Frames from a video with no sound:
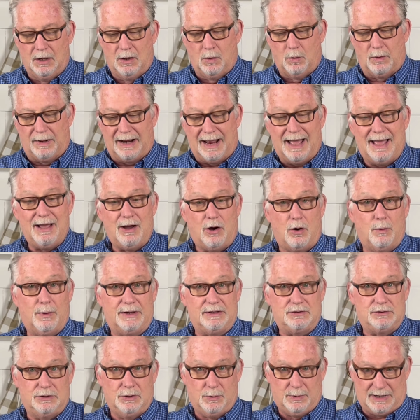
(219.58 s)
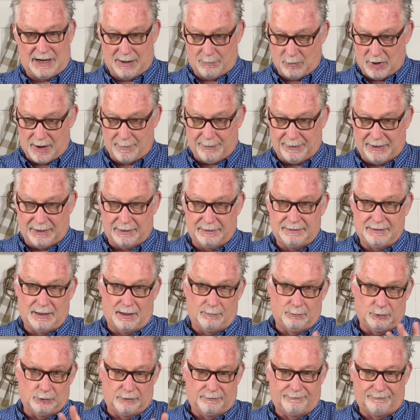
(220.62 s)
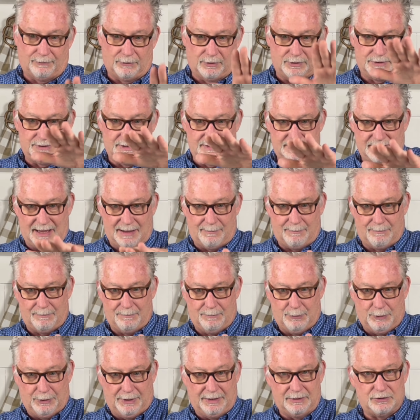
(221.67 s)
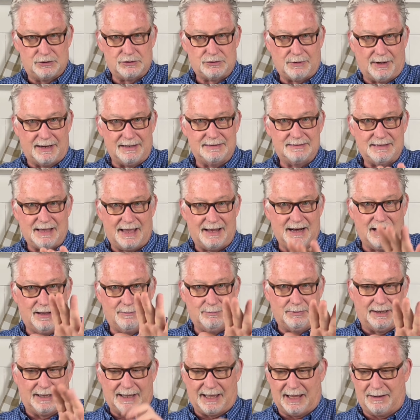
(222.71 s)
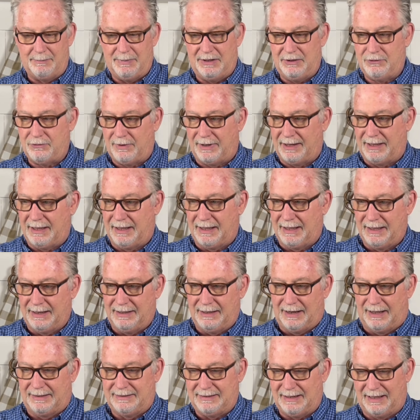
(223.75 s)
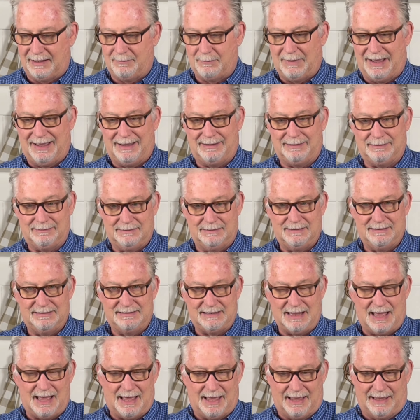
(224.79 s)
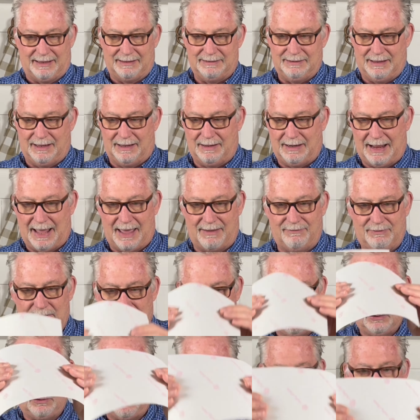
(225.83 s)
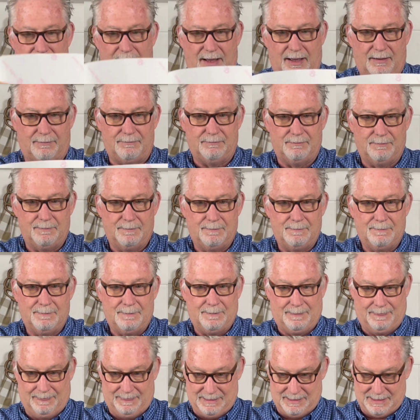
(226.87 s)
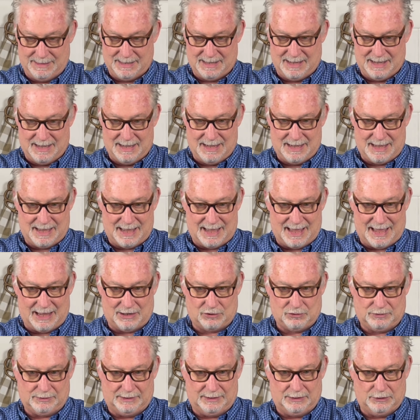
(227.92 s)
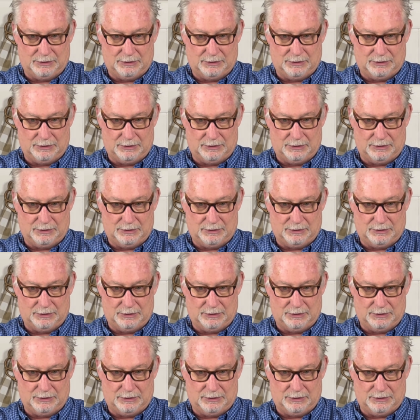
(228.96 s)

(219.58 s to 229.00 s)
what I always do when I'm wrapping a tumbler first is I put it straight side up like I'd be drinking it. I take my design and have it straight up. I actually